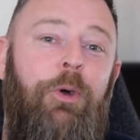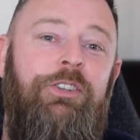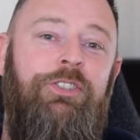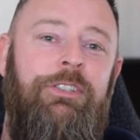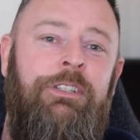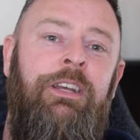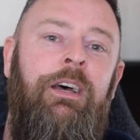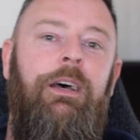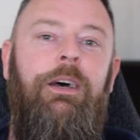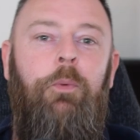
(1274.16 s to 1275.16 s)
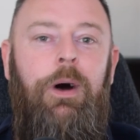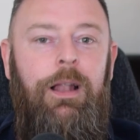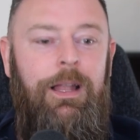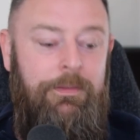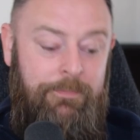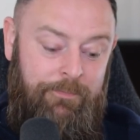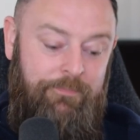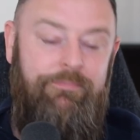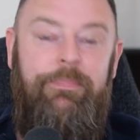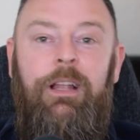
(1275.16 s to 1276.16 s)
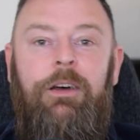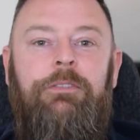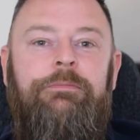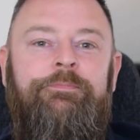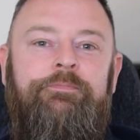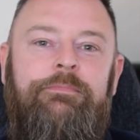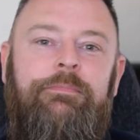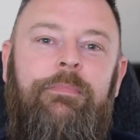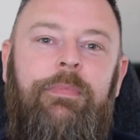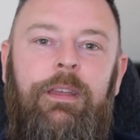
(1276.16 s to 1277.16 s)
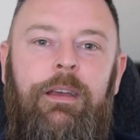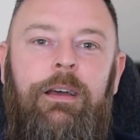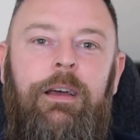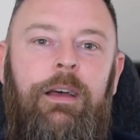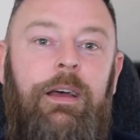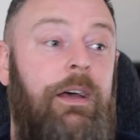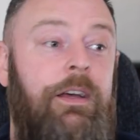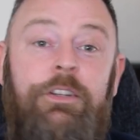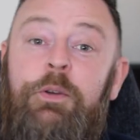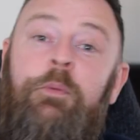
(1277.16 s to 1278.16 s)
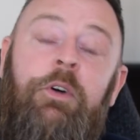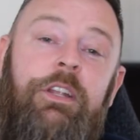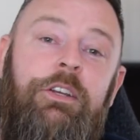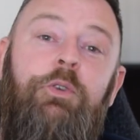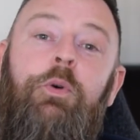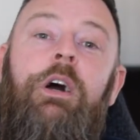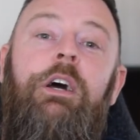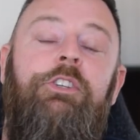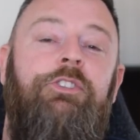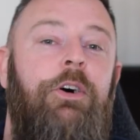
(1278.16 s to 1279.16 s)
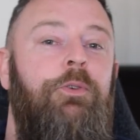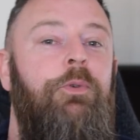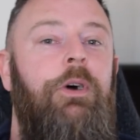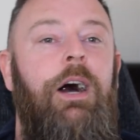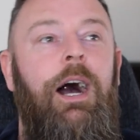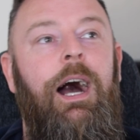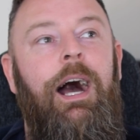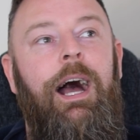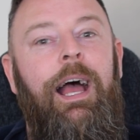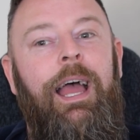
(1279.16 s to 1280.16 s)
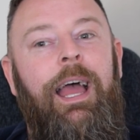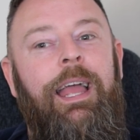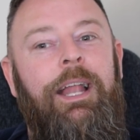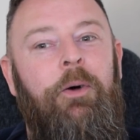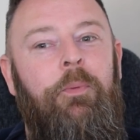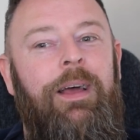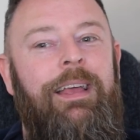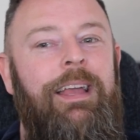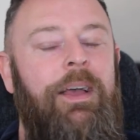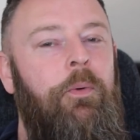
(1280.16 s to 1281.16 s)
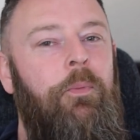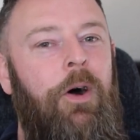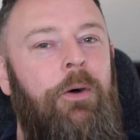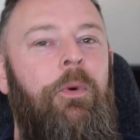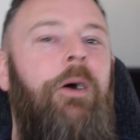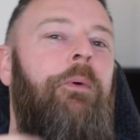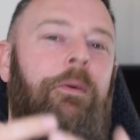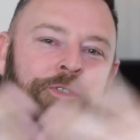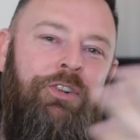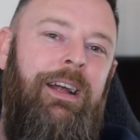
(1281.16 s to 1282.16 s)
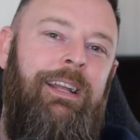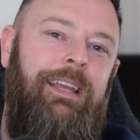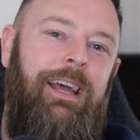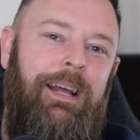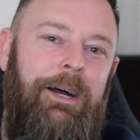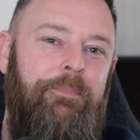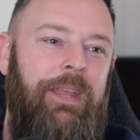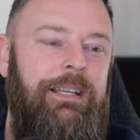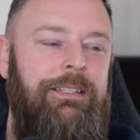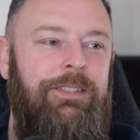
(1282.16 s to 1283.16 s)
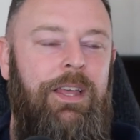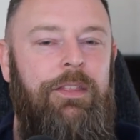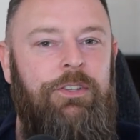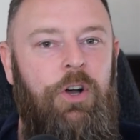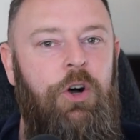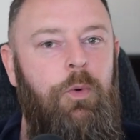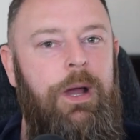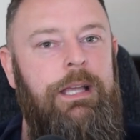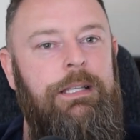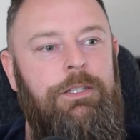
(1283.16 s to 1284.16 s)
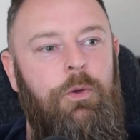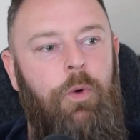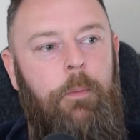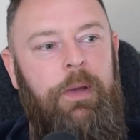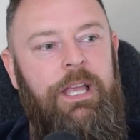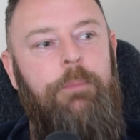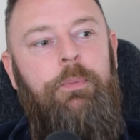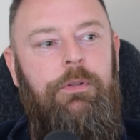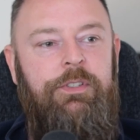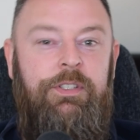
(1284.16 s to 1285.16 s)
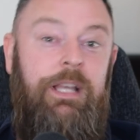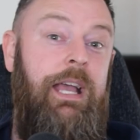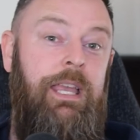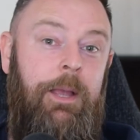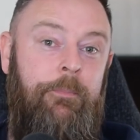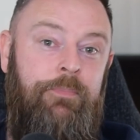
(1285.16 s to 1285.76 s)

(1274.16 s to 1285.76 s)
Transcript: question while i'm you know doing what you do so you know it, what what what i'm trying to get at is there's always what people say